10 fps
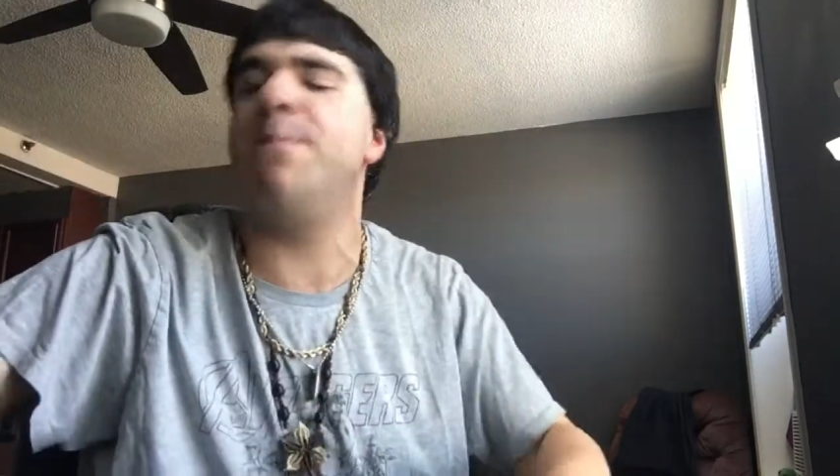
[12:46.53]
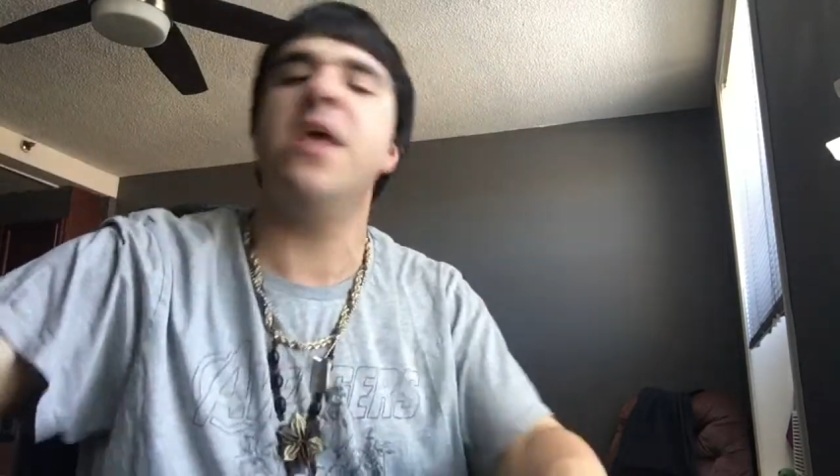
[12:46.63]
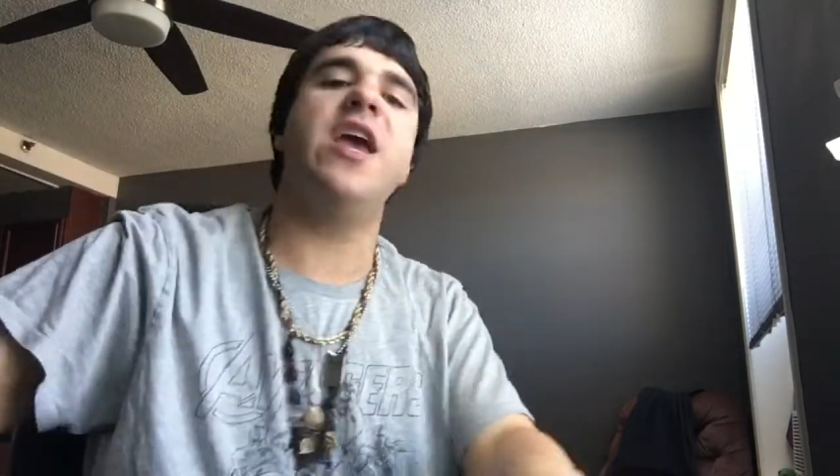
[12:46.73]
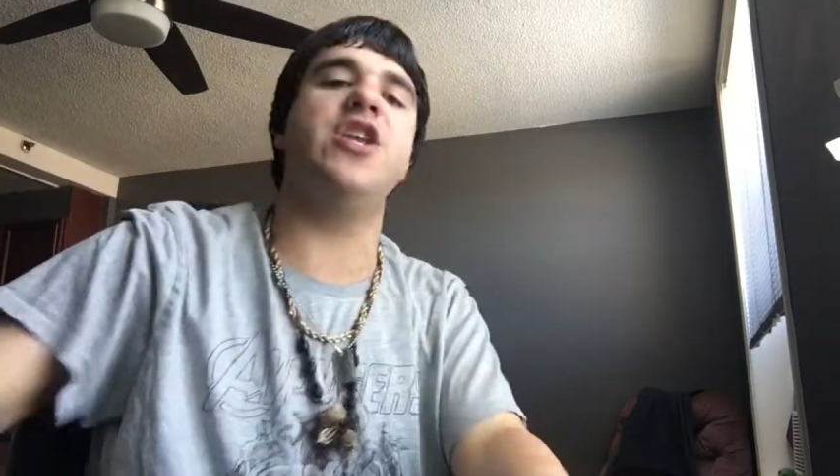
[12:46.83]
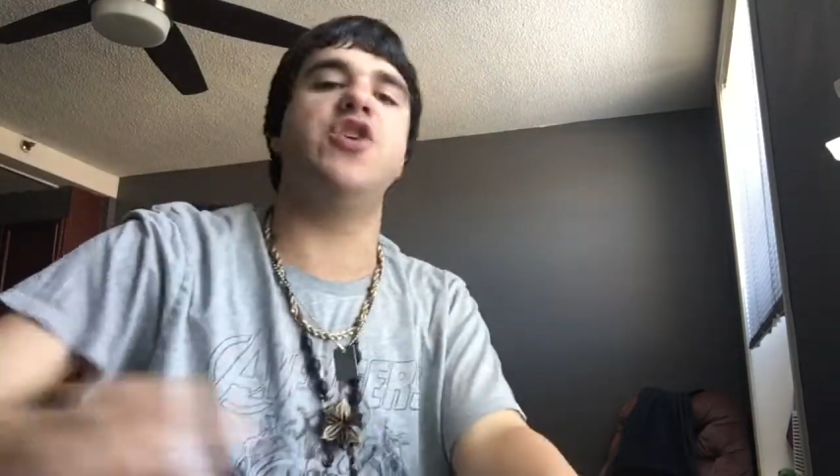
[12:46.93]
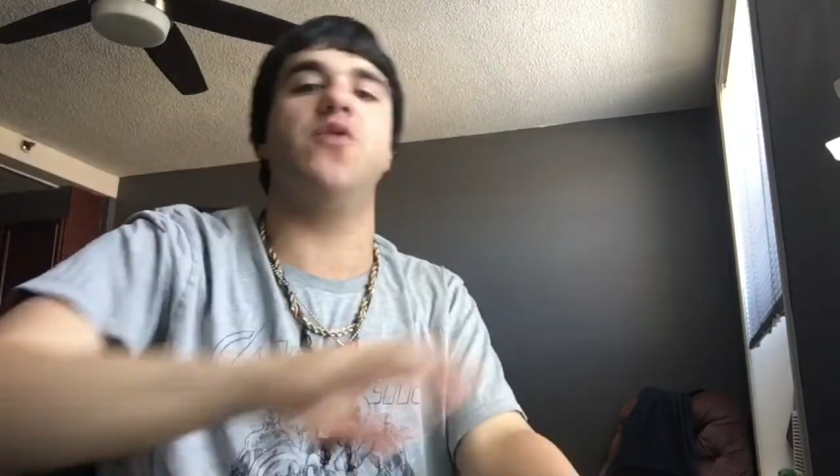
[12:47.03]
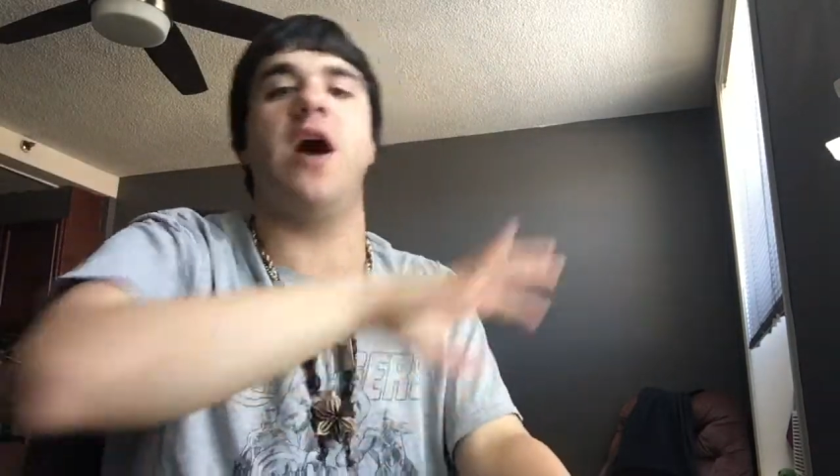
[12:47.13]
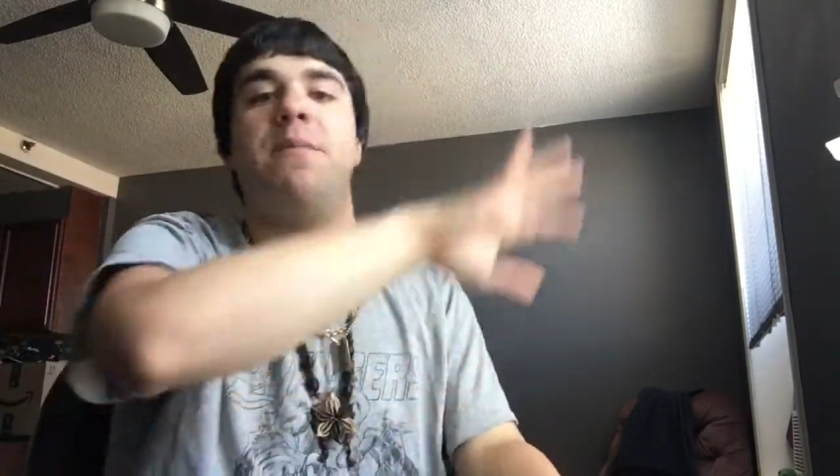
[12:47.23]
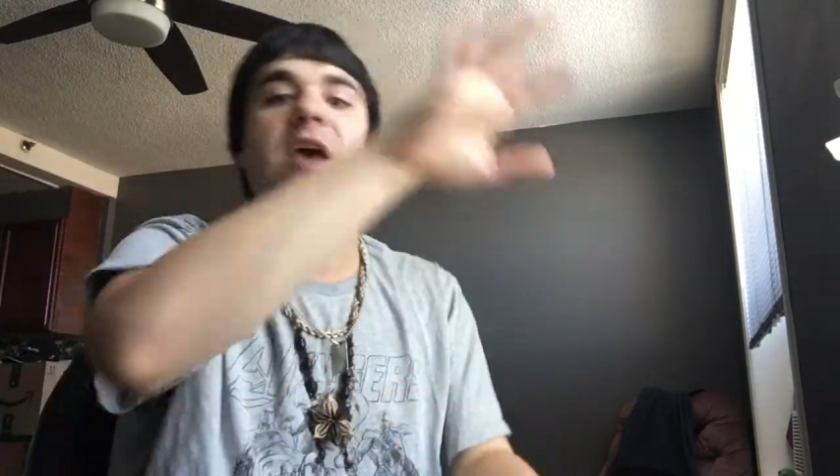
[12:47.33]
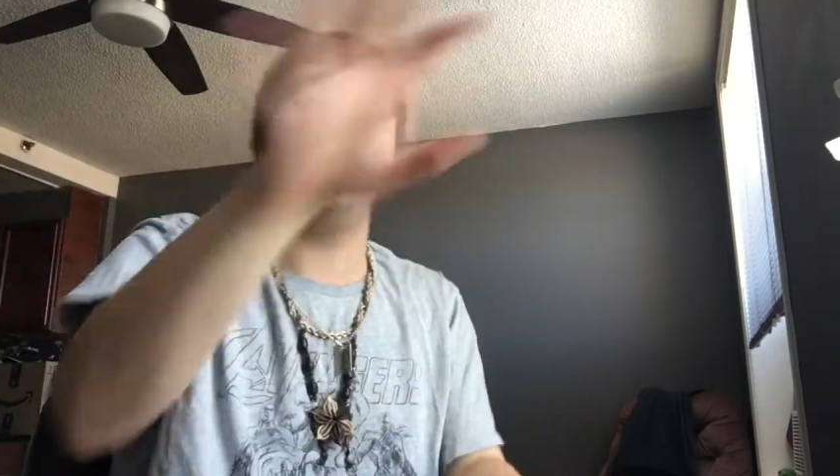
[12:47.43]
into
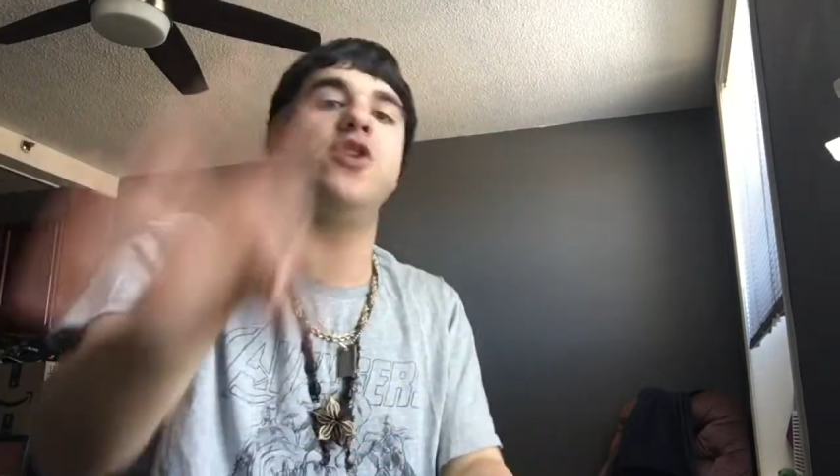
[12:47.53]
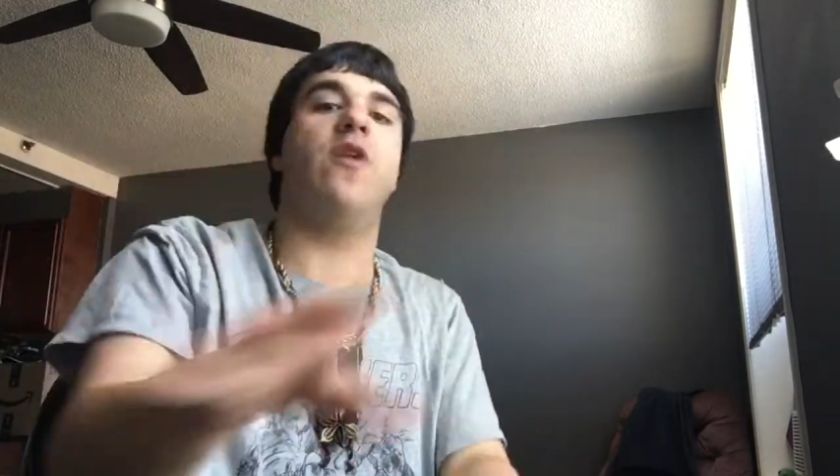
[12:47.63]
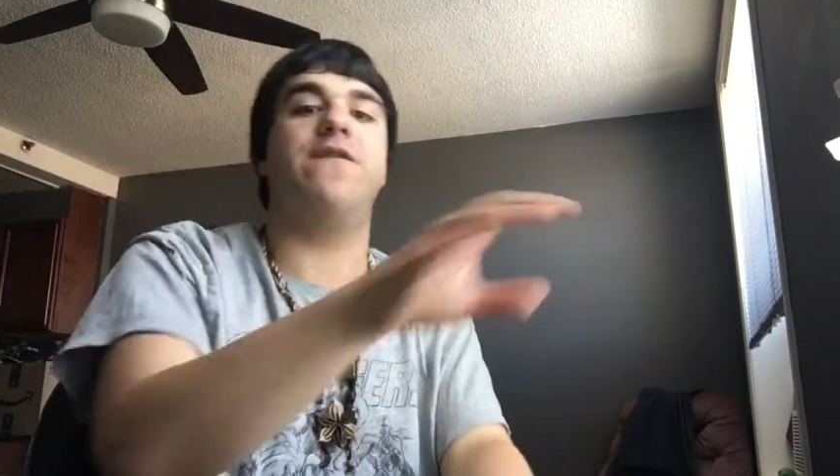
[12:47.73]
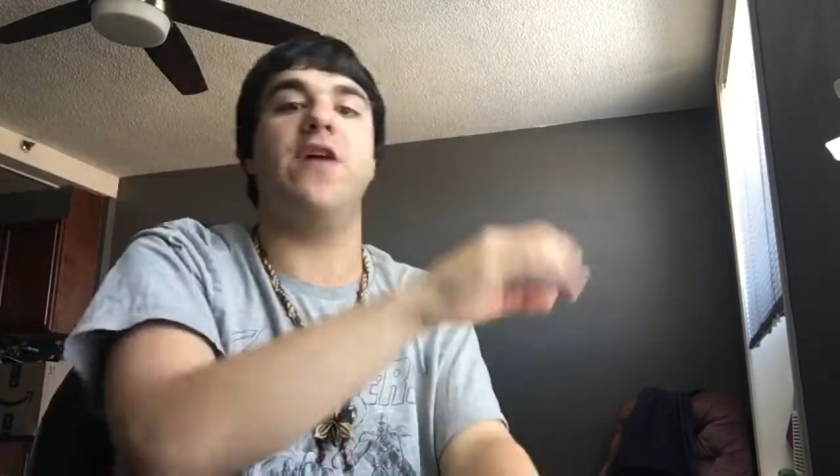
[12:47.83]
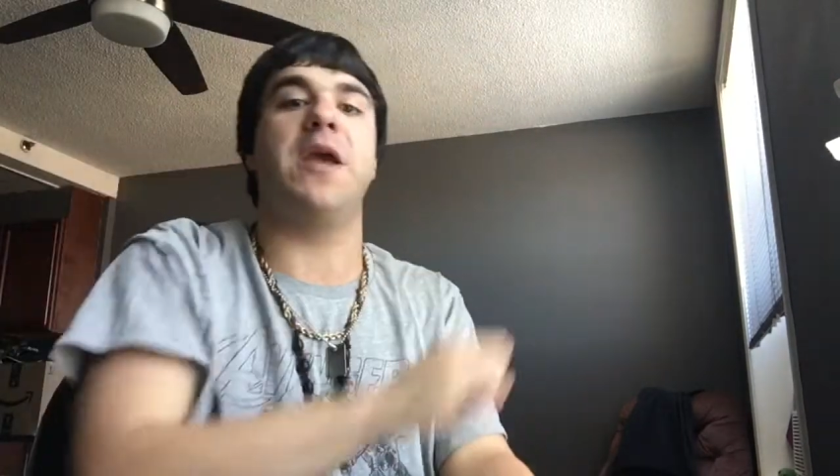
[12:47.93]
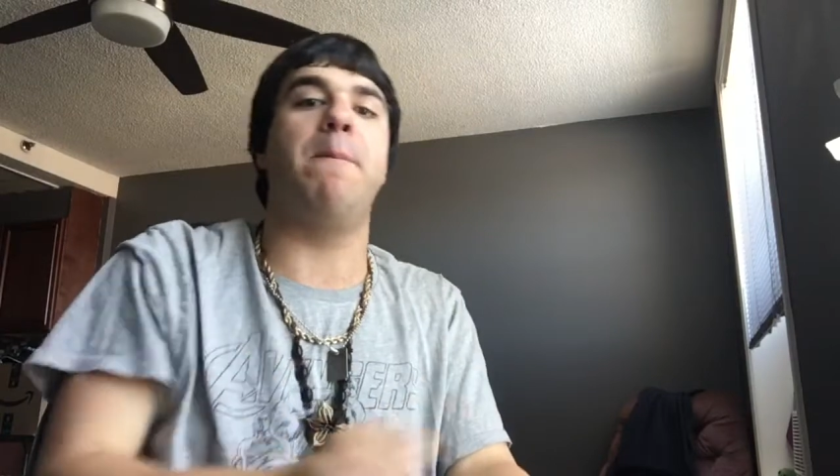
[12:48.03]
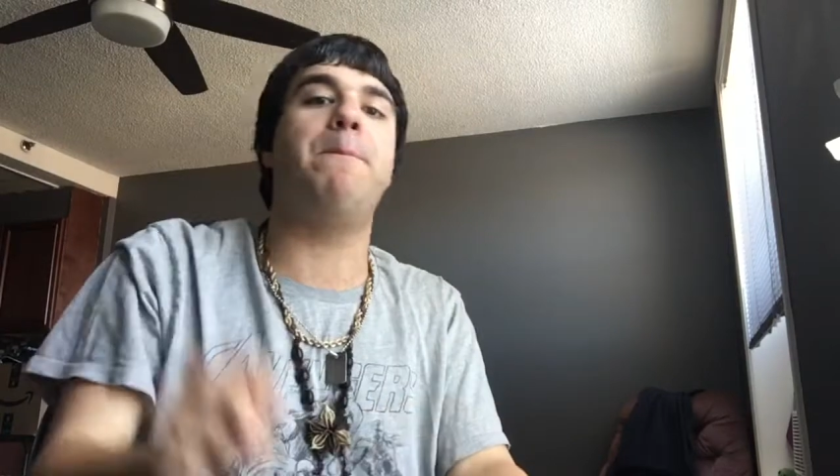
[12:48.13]
a fucking